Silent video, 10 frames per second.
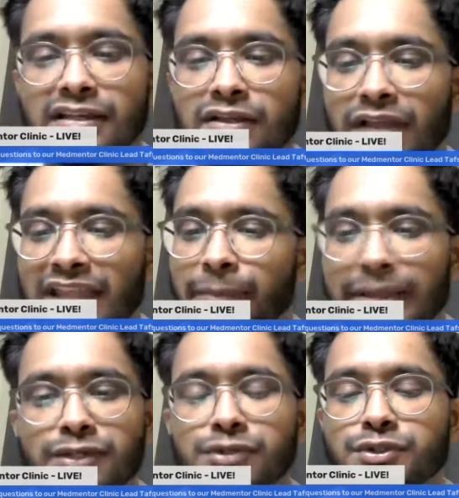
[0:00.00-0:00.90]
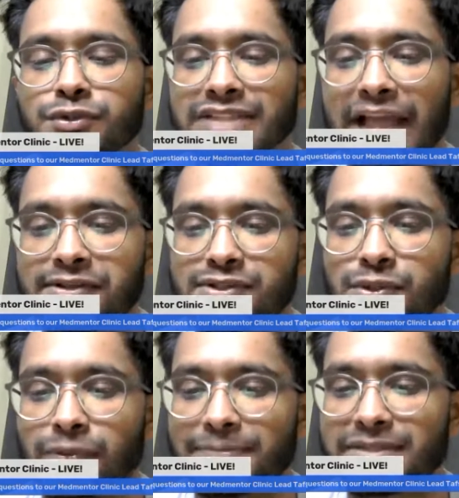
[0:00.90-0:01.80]
Look at the Medical Schools
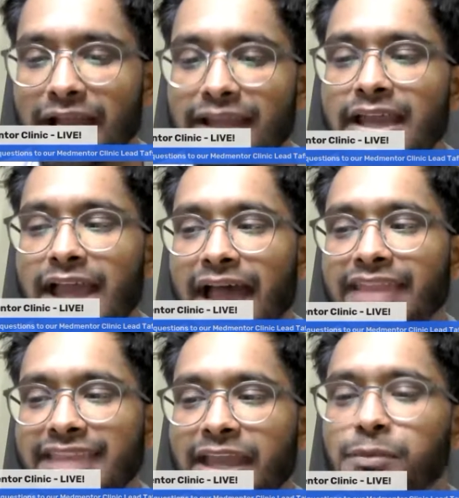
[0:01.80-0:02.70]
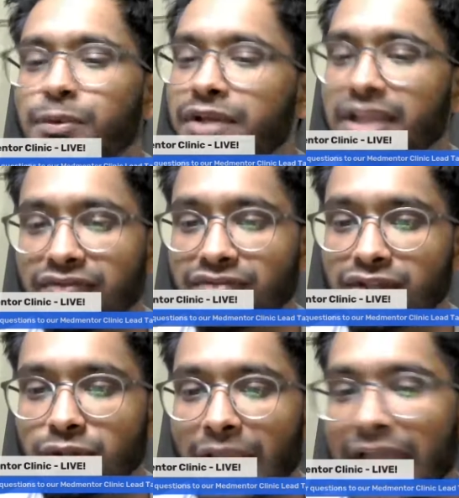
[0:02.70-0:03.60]
Council website, and they will give
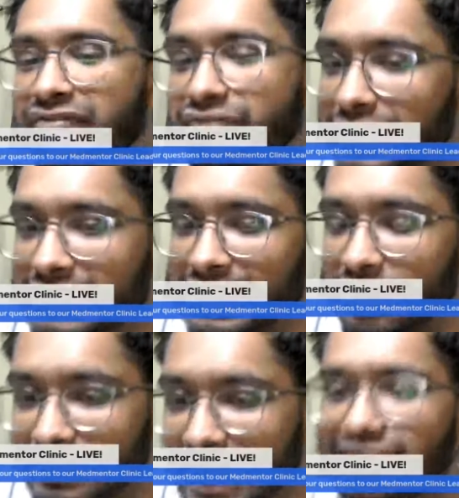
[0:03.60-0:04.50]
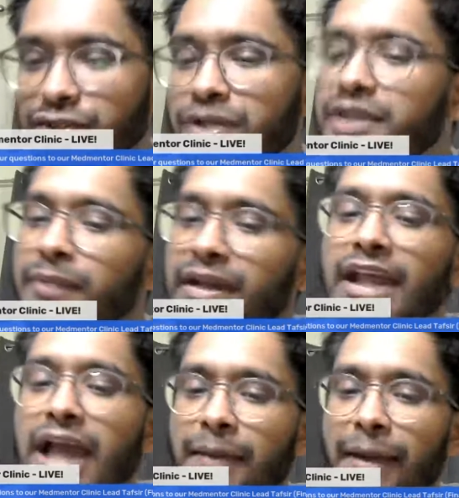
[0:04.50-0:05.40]
you everything on that document
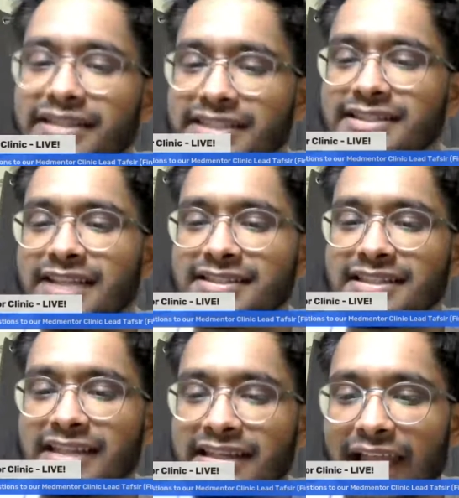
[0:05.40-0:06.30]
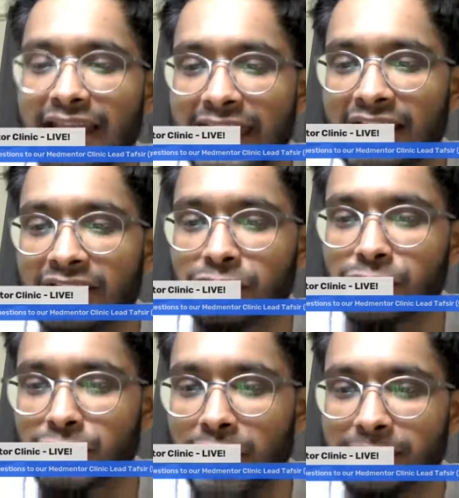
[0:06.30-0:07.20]
about GCSE and
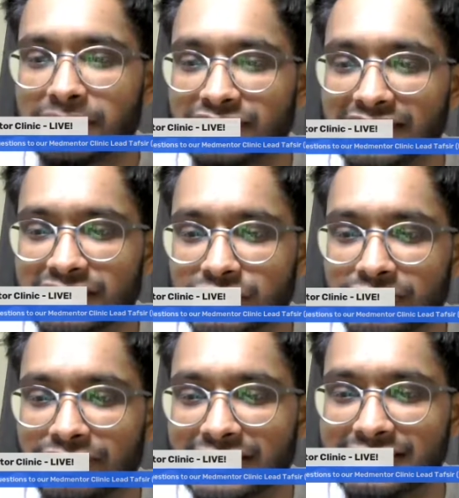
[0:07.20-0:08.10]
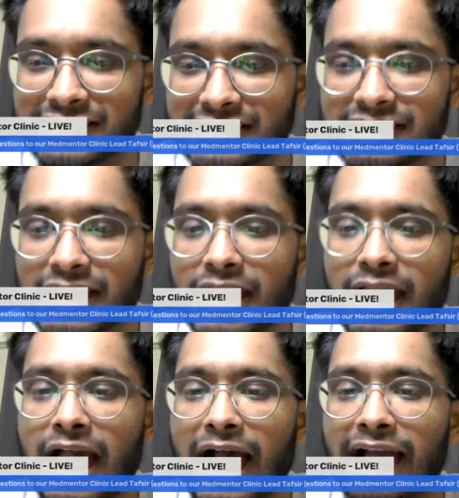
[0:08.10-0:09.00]
A-level requirements for these universities.
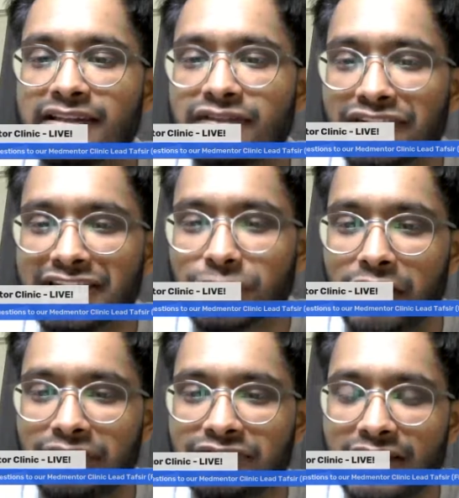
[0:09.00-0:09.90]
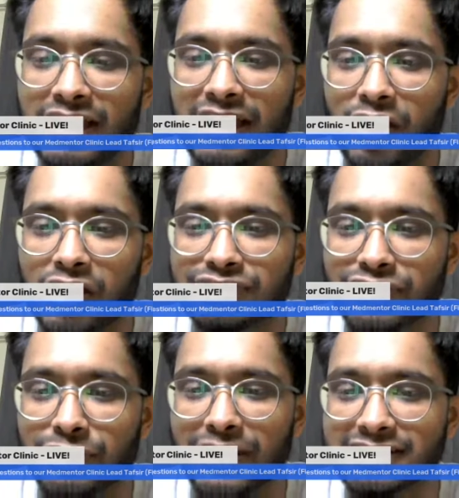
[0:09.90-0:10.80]
And to finish off, last
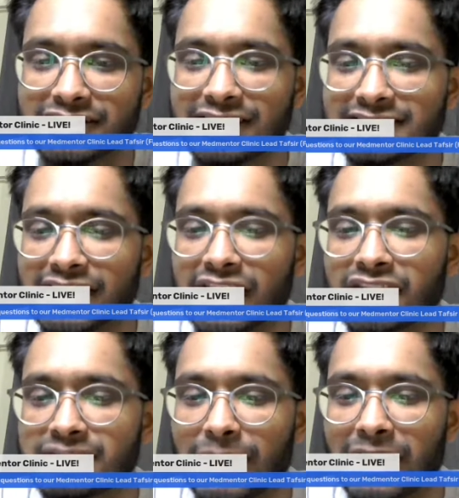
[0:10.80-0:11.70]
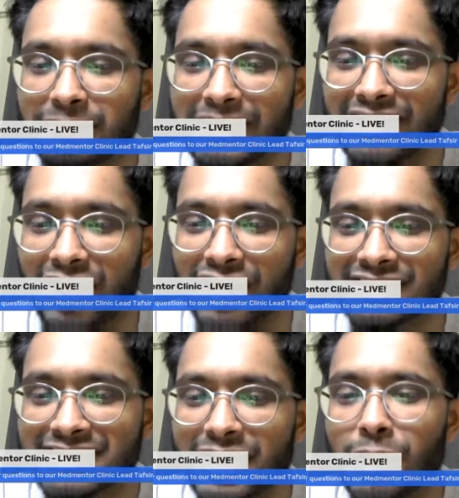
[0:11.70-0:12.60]
few questions. Another aspiring medic
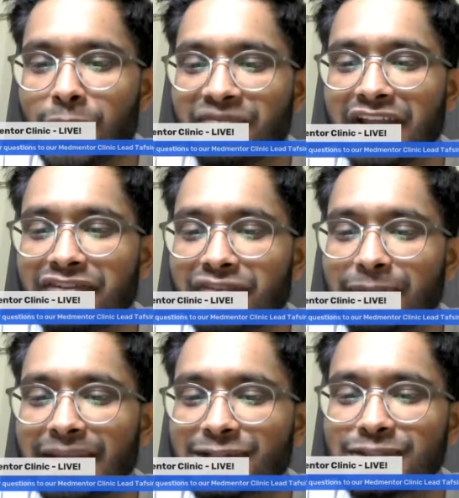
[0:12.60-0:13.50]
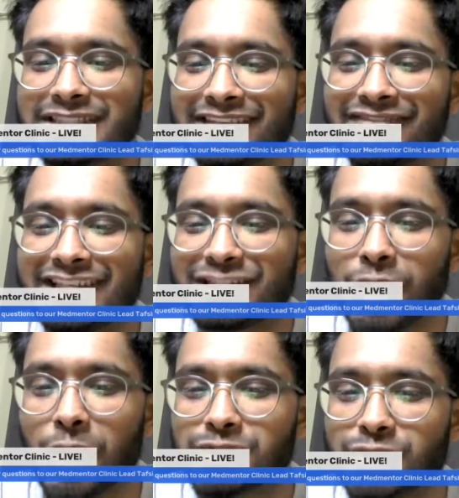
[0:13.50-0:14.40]
asks, favorite medical TV
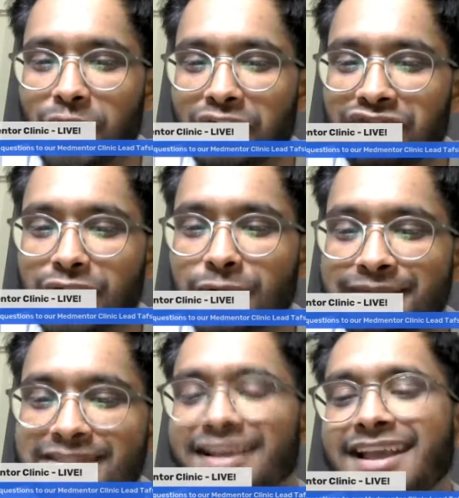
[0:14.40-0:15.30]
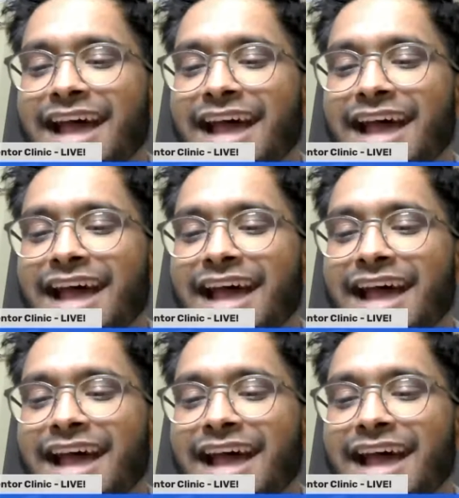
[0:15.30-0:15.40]
shows or films?